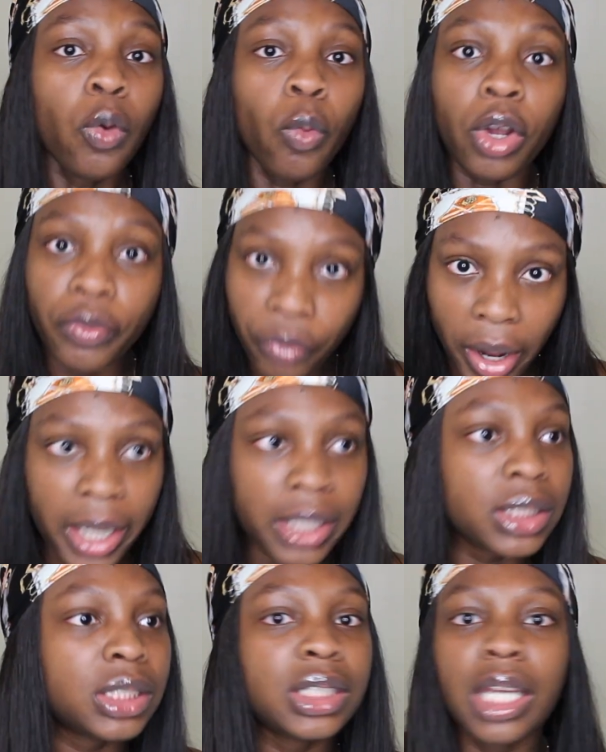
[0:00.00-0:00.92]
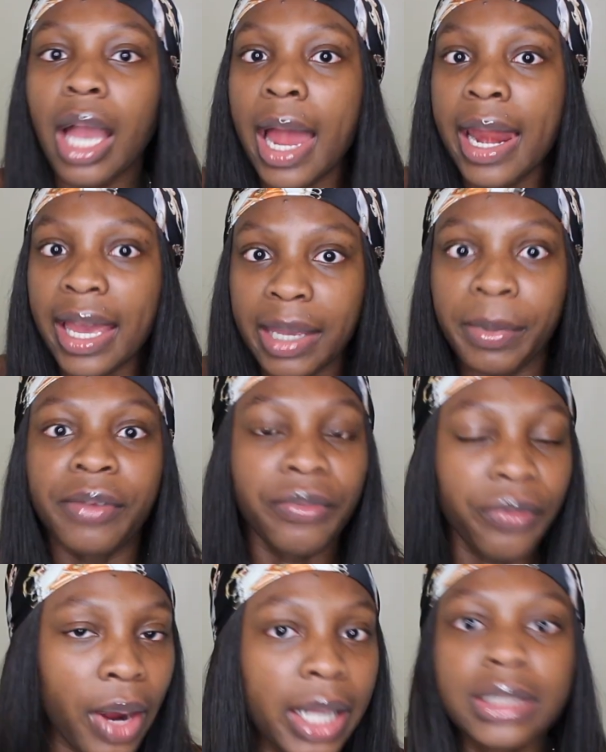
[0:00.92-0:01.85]
We're friends. I like being
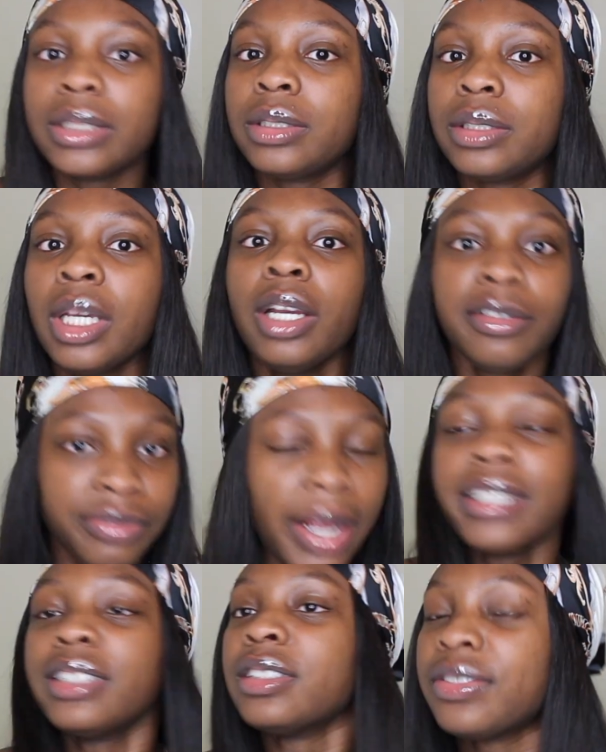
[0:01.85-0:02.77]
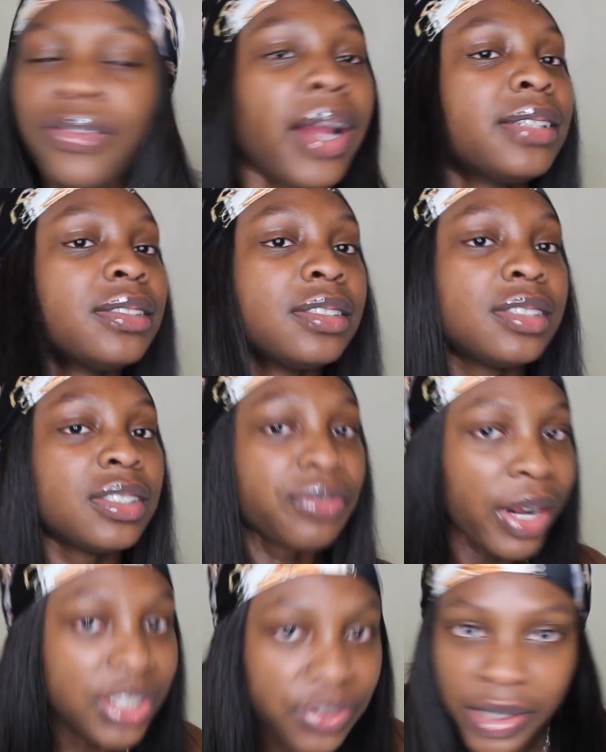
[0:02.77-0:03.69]
friends. Friends, friends,
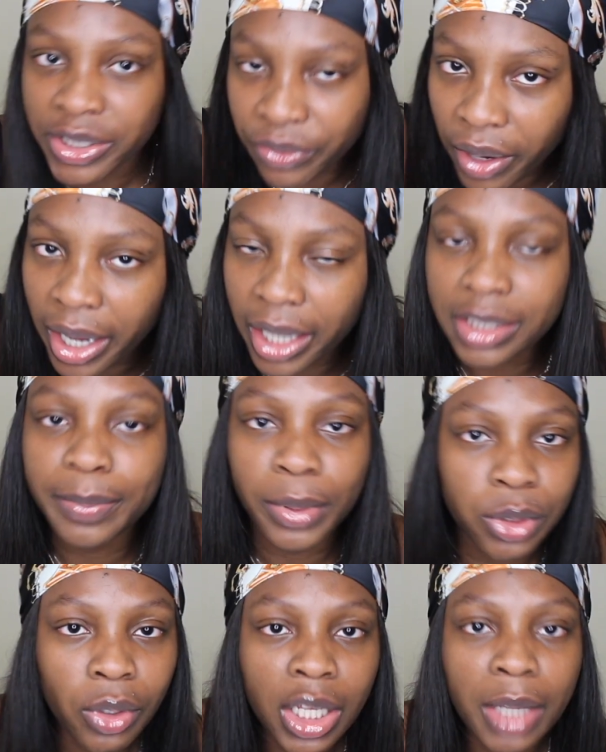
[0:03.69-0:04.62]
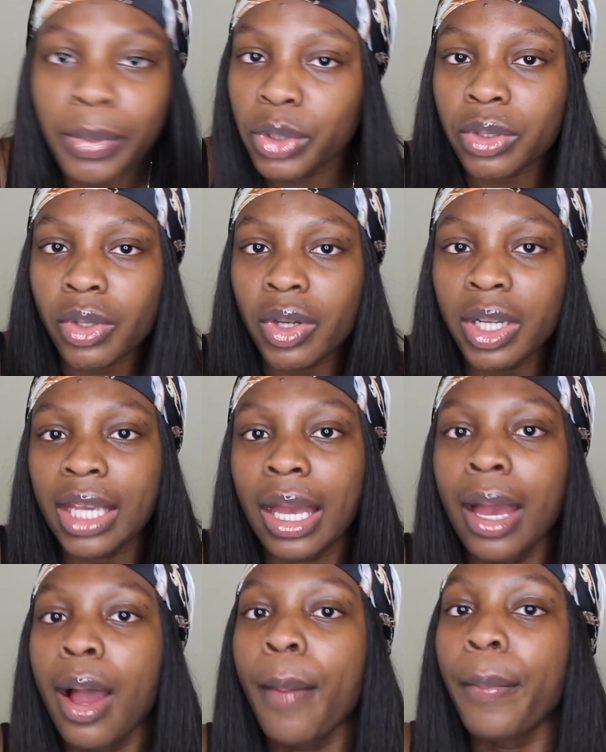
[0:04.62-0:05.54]
friends, friends, friends. Platonic, platonic.